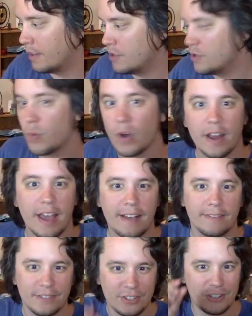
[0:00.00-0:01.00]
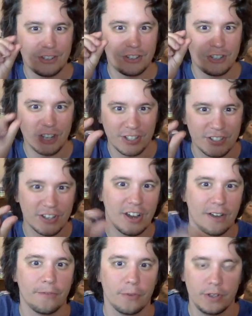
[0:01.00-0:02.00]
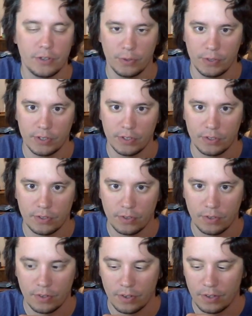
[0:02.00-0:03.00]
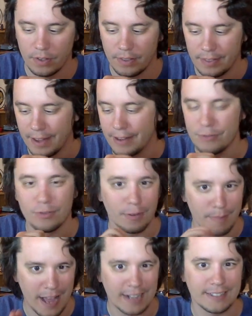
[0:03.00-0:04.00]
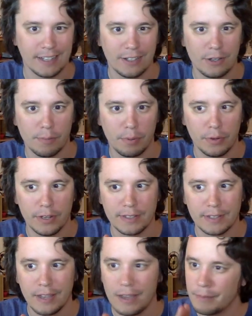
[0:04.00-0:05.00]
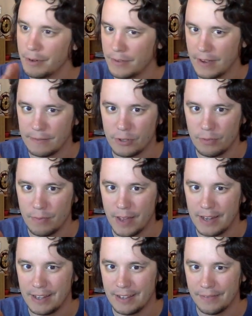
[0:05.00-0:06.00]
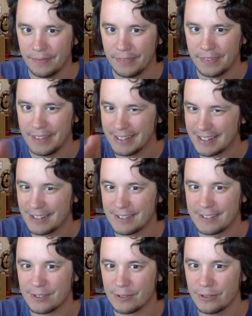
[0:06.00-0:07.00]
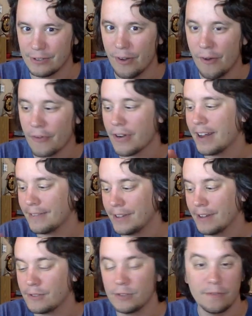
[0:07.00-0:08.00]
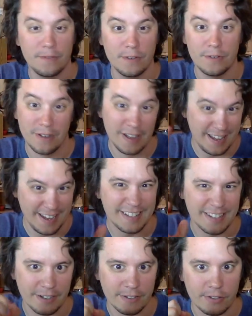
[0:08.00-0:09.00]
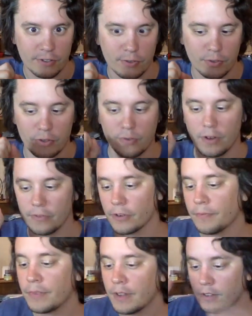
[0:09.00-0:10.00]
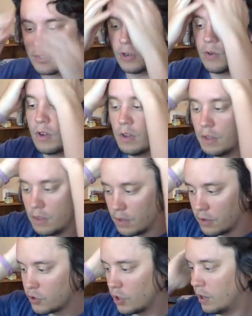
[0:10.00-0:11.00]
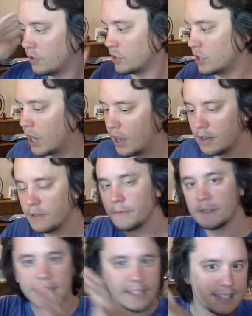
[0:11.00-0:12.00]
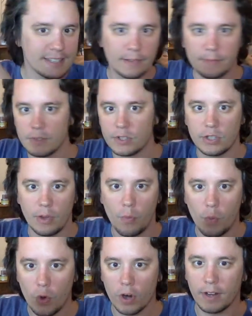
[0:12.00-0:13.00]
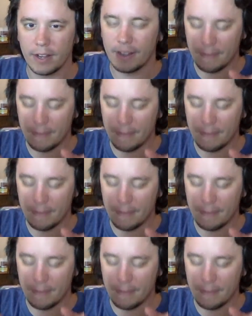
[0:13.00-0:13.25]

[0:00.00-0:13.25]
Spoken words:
you want to have just enough resources that you can max out your points. But if you have too many, it starts to screw you over. And if you have too few, it starts to screw you over. So there's a ton of systems that work